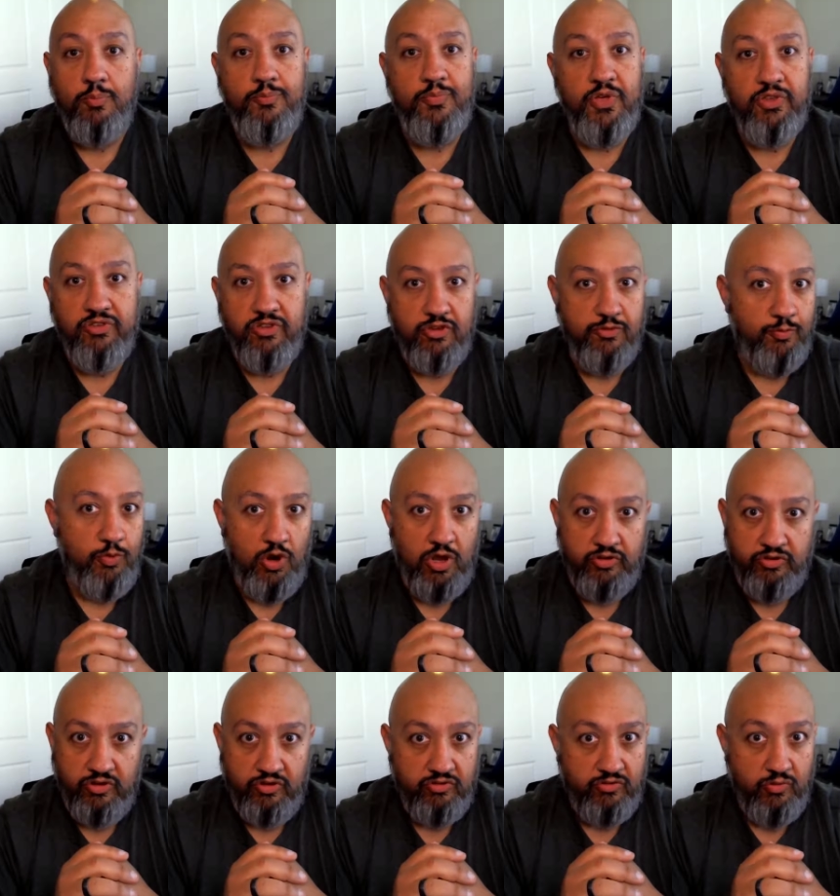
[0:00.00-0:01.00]
business
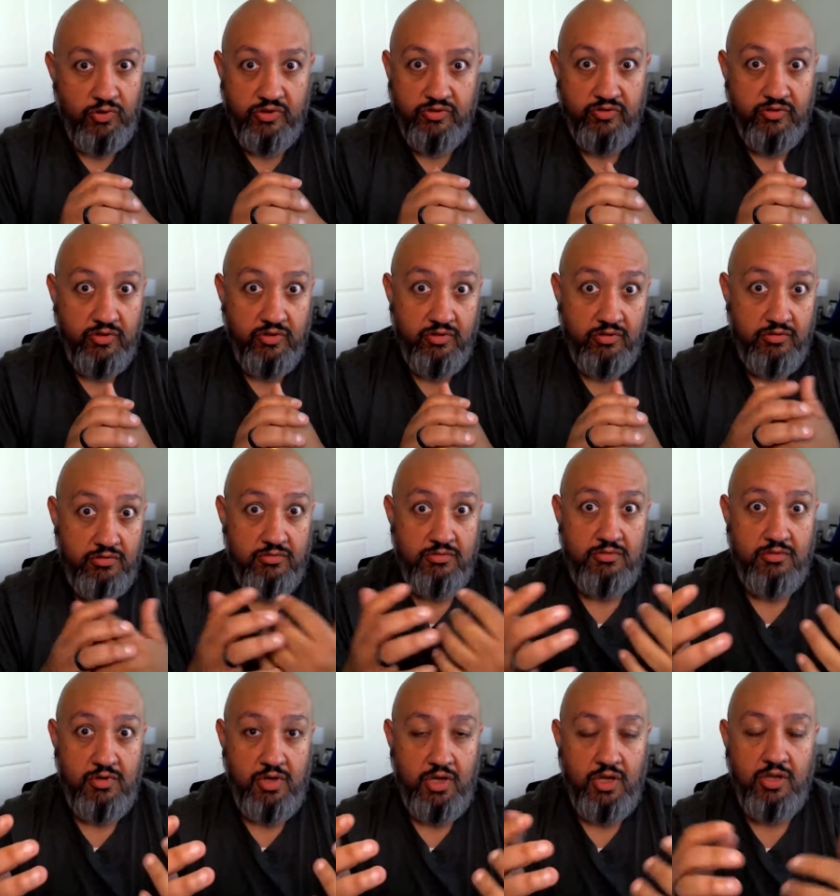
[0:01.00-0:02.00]
process risk,
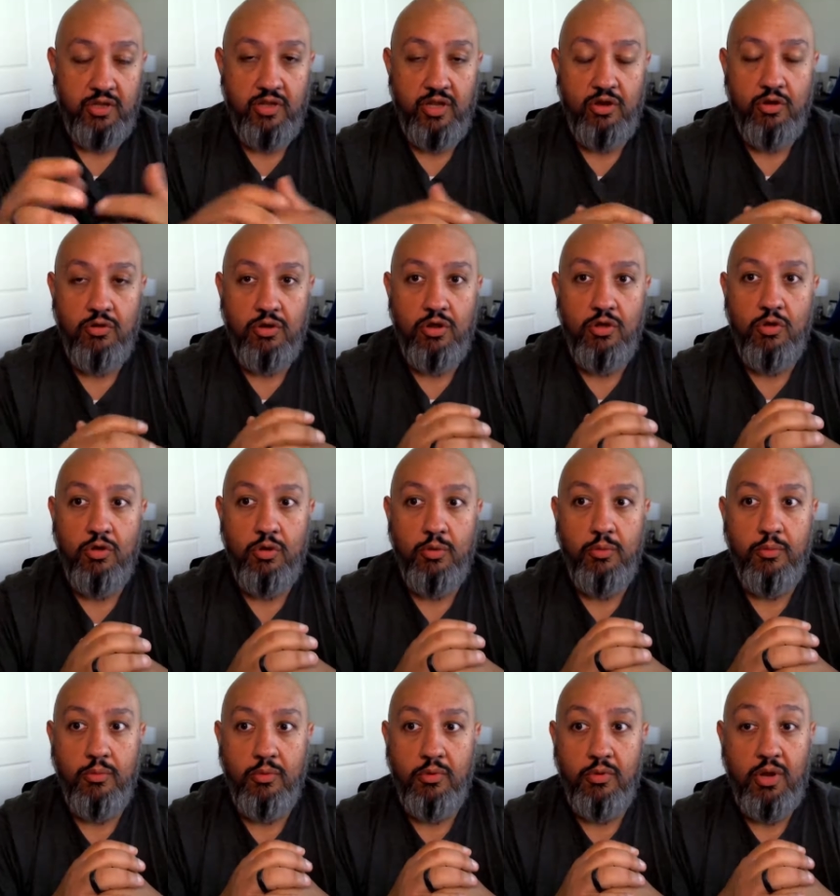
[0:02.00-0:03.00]
right? They don't
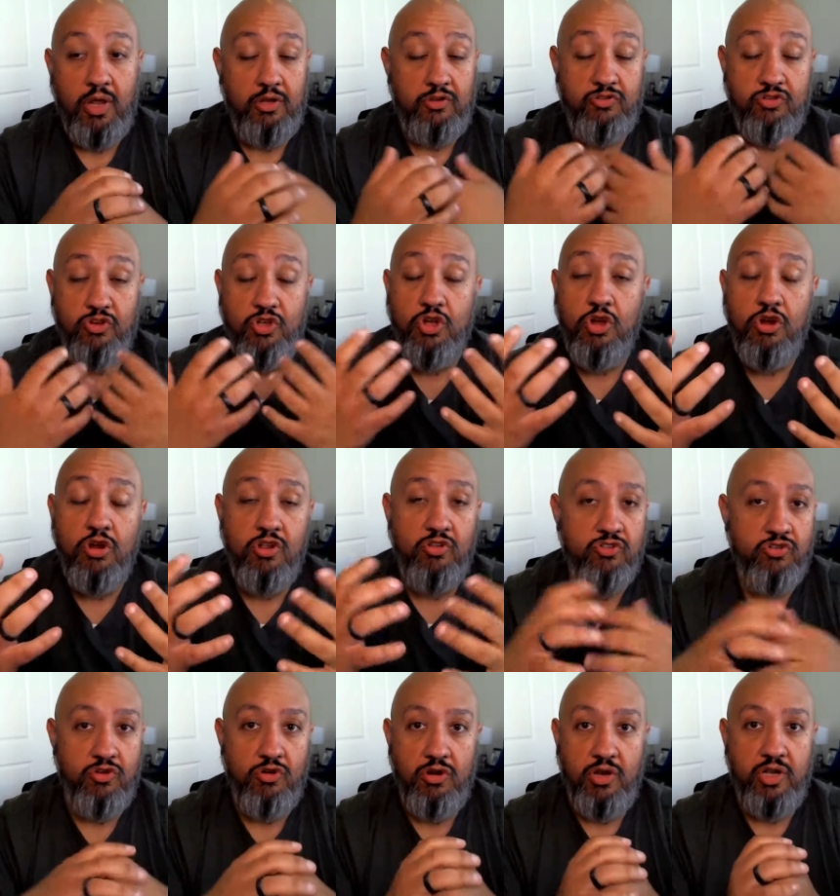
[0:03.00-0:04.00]
own security.
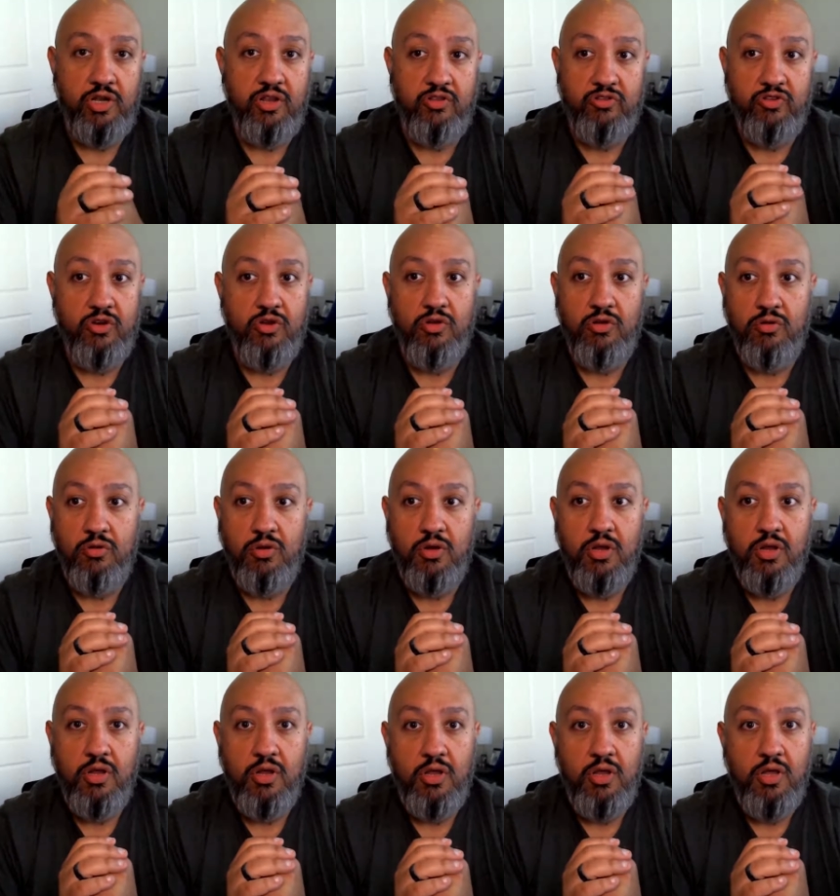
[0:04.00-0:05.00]
Certainly doesn't
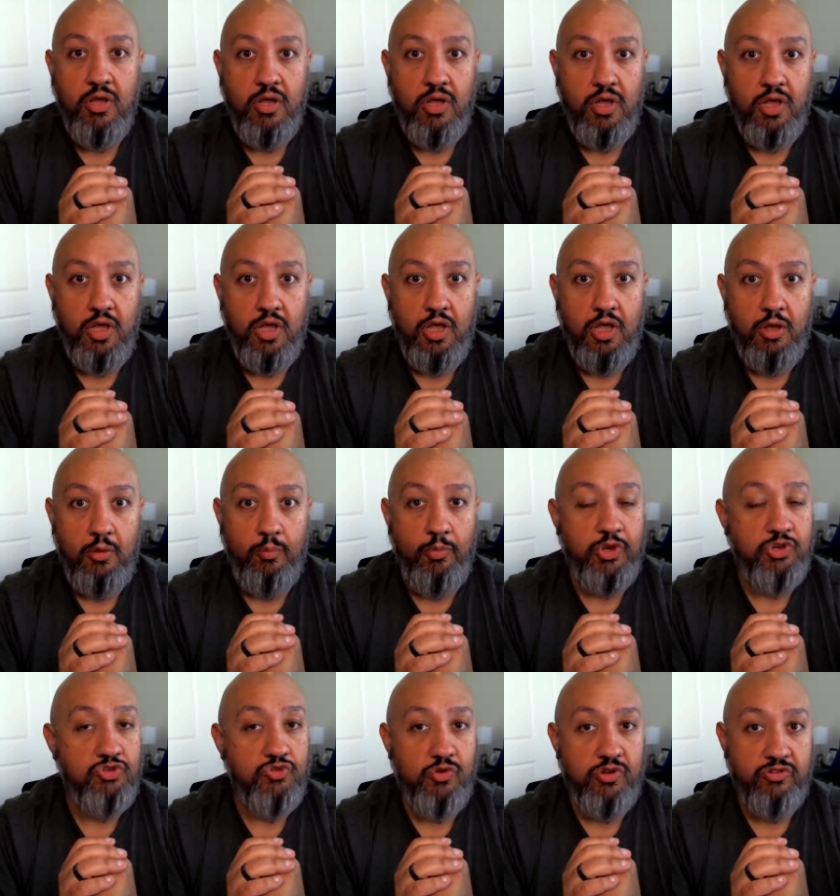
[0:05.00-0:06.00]
own
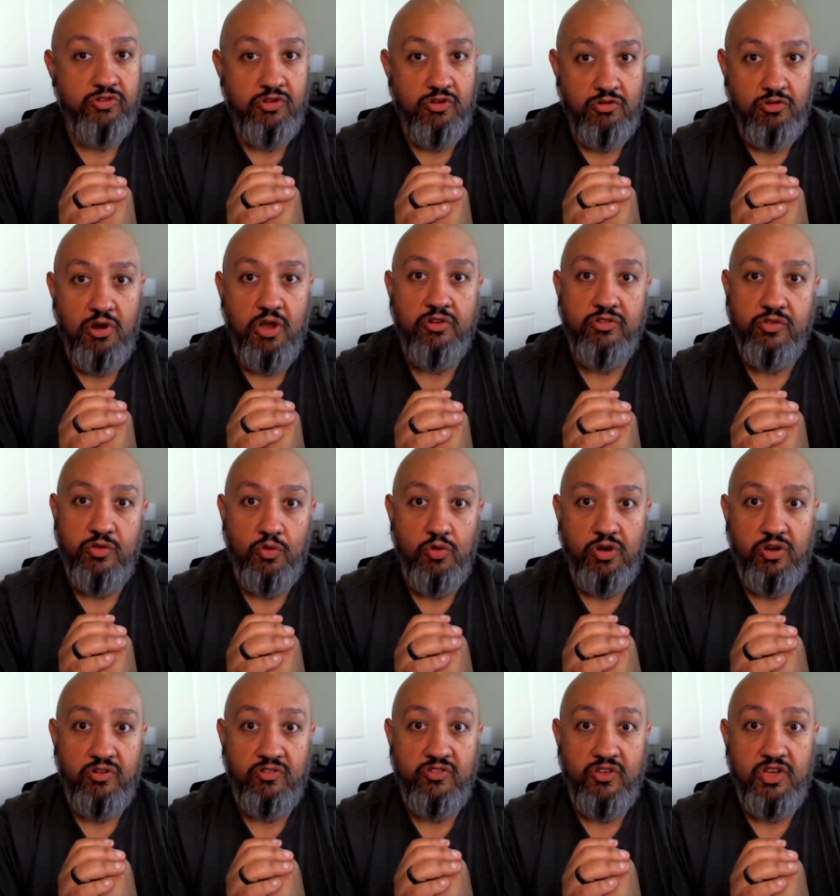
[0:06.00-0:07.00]
much risk across the
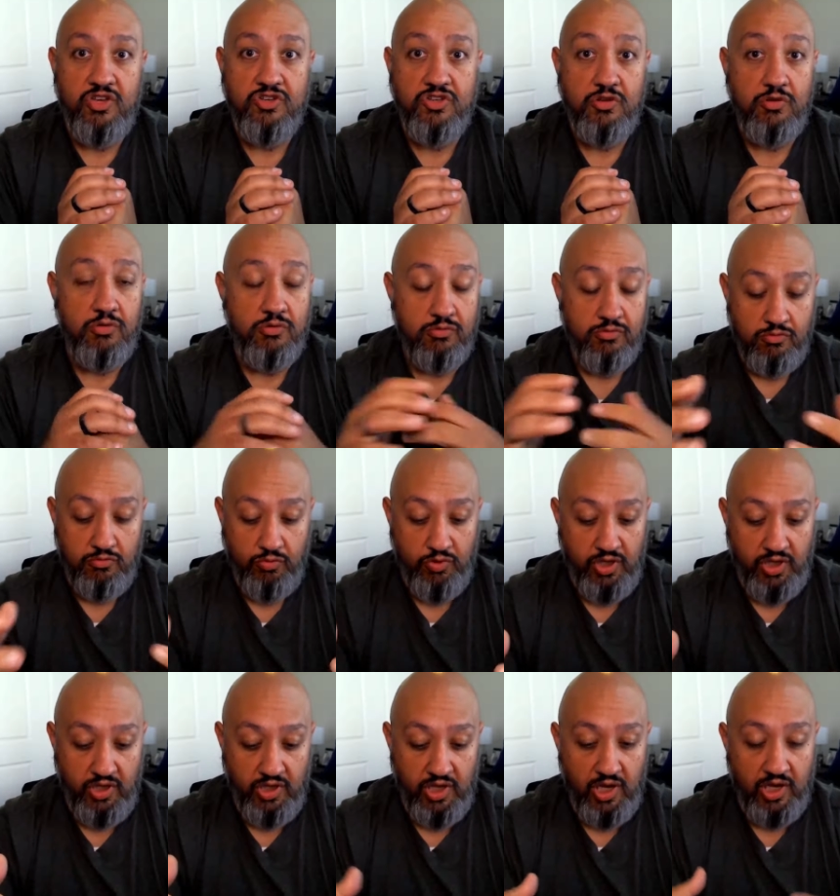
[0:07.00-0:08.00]
organization.
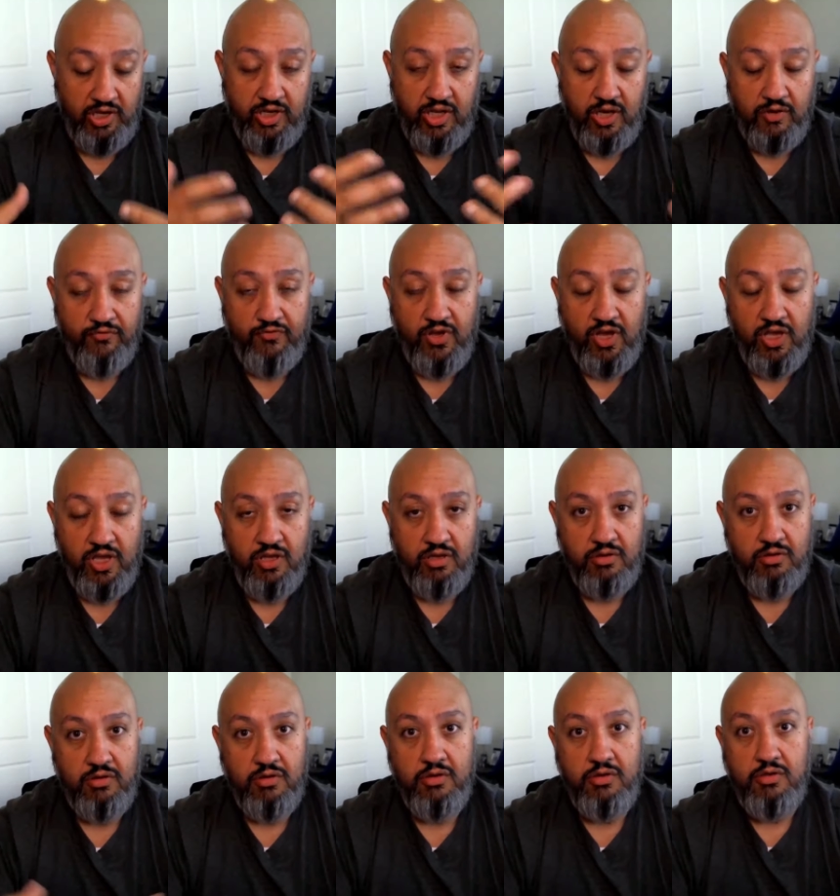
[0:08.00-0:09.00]
We identify
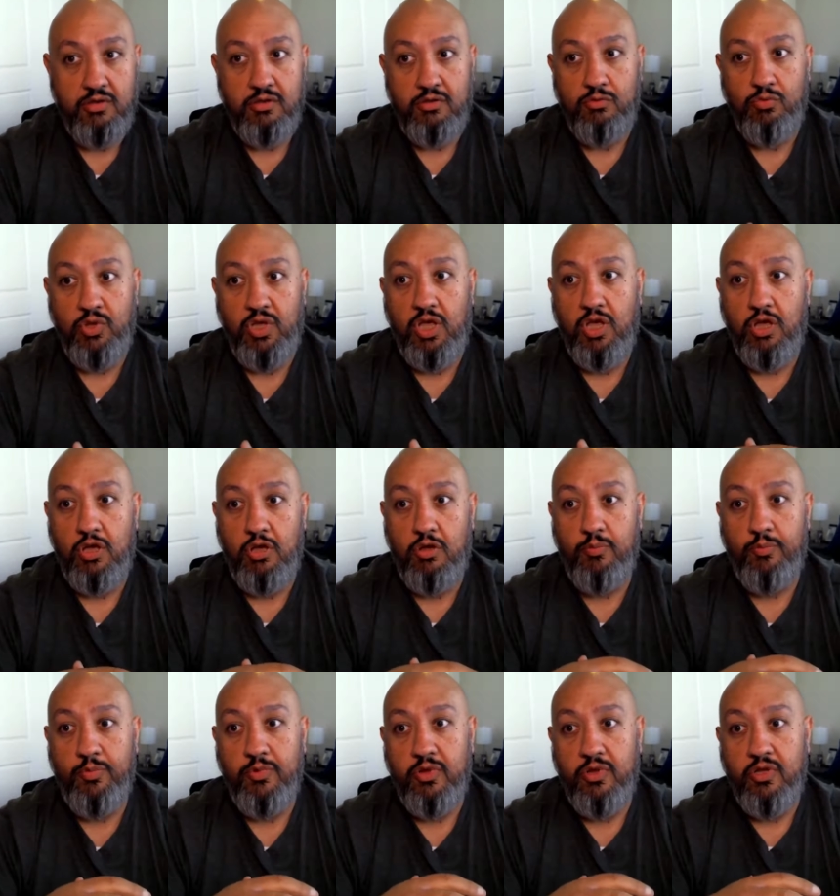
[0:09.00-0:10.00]
it, we
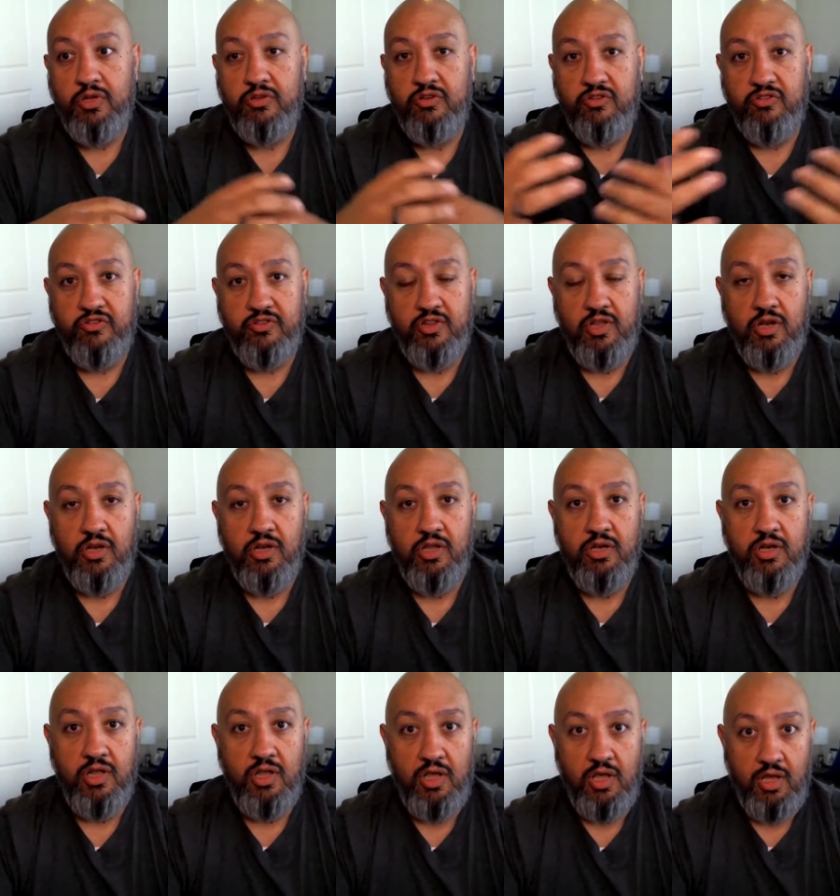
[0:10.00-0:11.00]
help distill
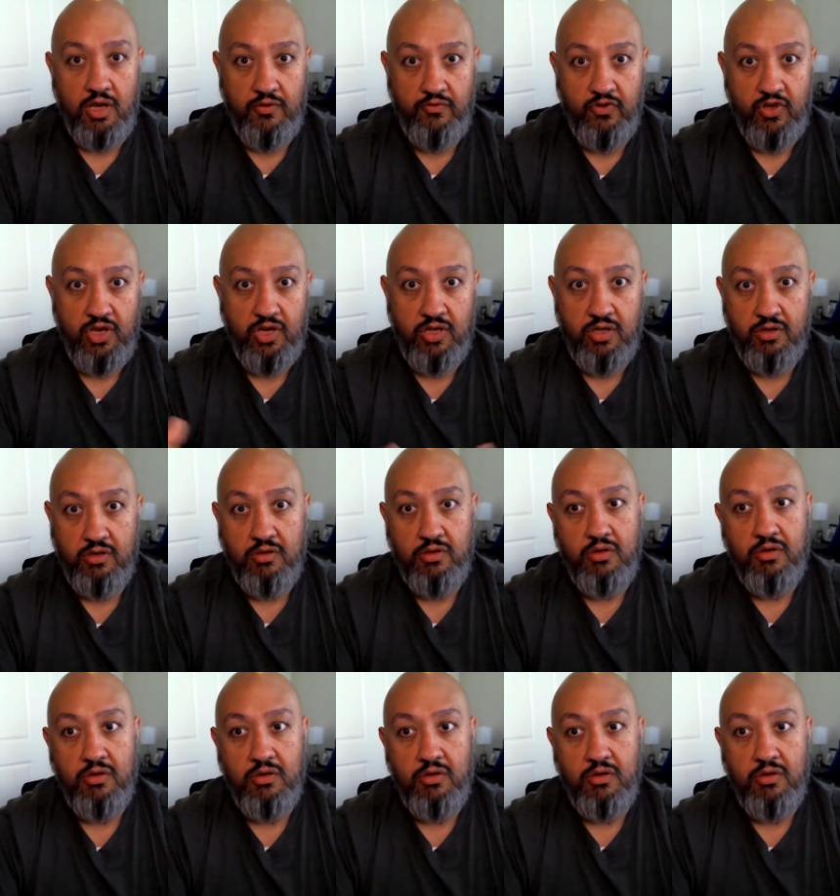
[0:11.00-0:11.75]
it, elevate it,